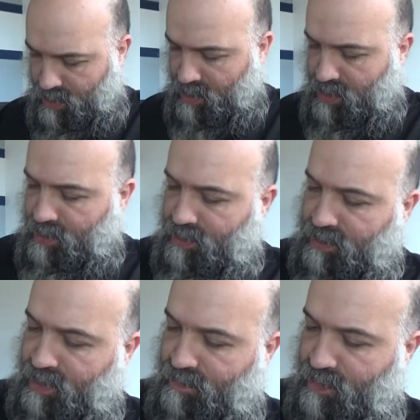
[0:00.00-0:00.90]

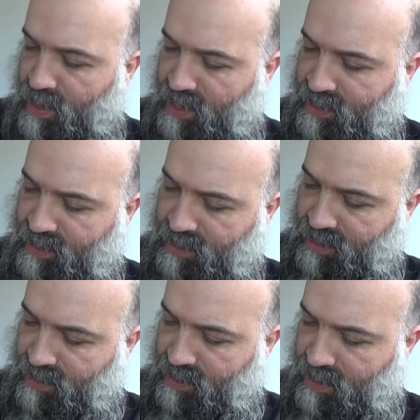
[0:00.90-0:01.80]
is, if you guys can
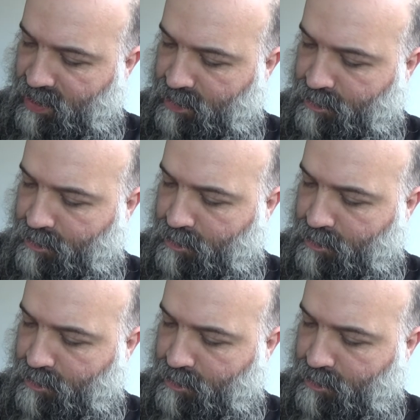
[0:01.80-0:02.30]
see,